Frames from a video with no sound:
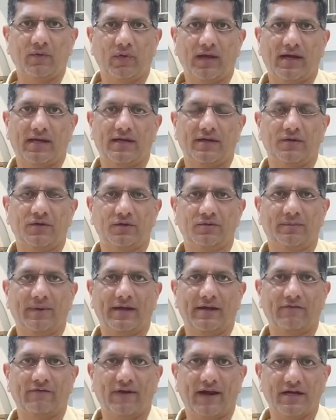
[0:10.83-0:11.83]
we are into
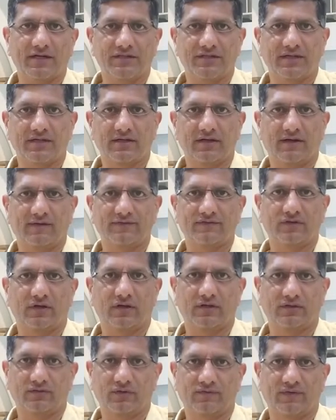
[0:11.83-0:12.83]
manufacturing of
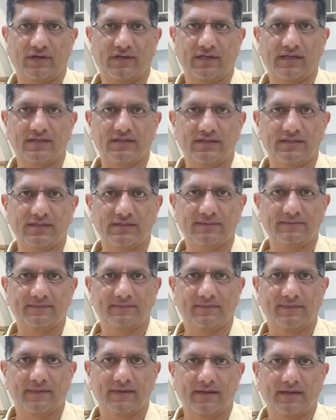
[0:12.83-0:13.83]
solid wood furniture
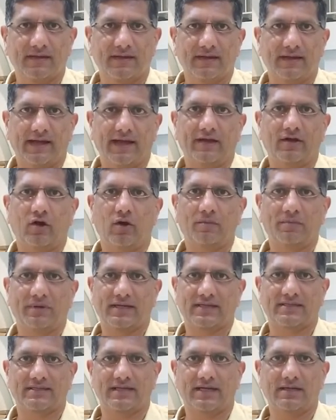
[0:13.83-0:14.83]
and home
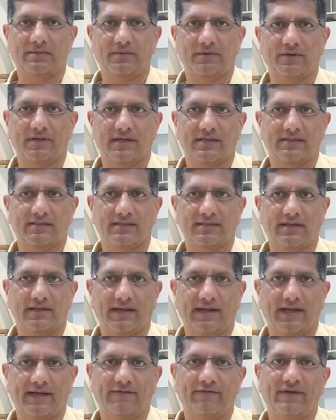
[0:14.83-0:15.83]
textile products
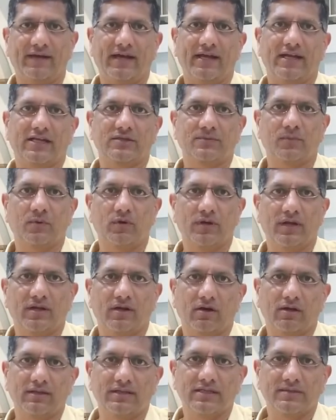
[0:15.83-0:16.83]
and we are
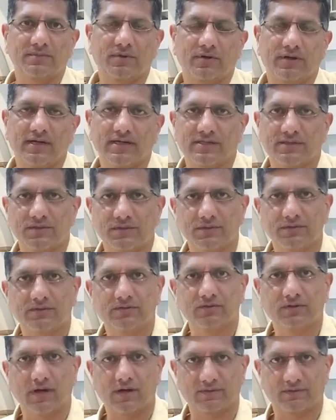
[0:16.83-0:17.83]
exporting all these products to
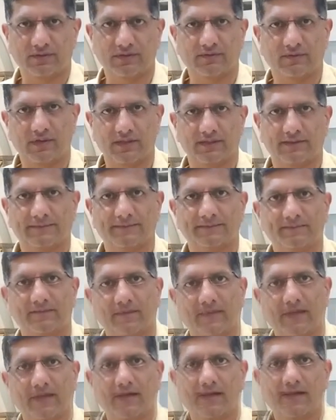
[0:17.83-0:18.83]
throughout the world.
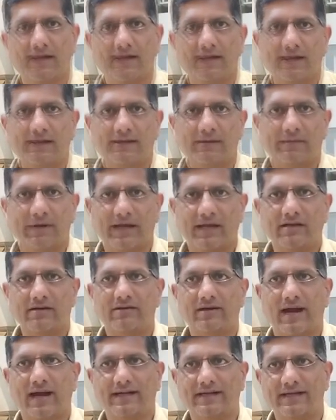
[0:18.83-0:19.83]
The main
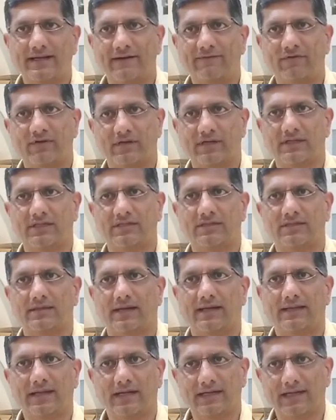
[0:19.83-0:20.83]
criteria for us
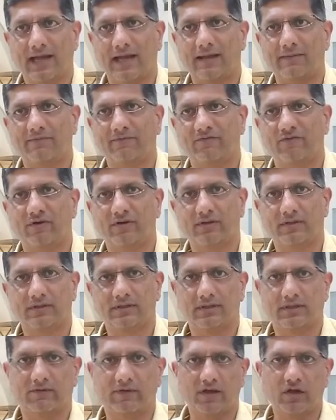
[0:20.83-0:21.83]
at that time for
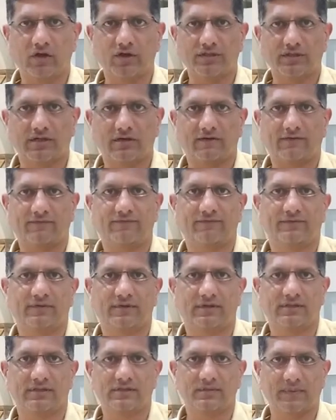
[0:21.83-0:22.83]
uh, evaluation of
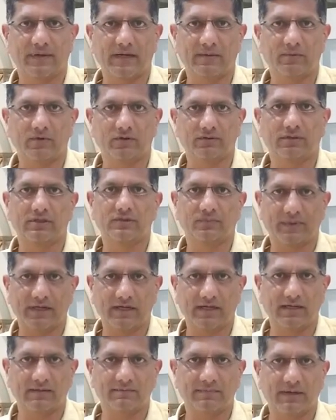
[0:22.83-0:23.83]
uh, spray, booth,
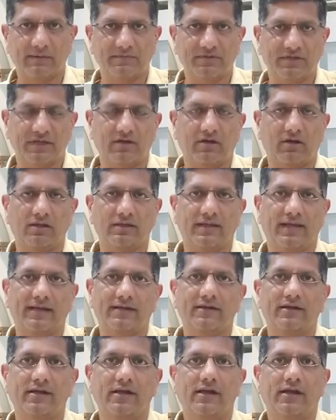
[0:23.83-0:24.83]
spray pumps and all that
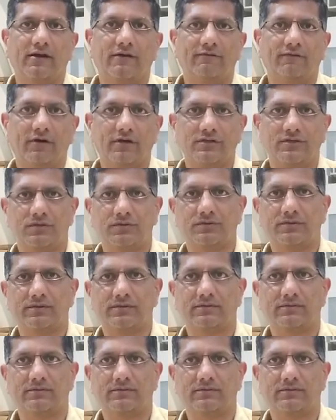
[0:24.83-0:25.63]
was to,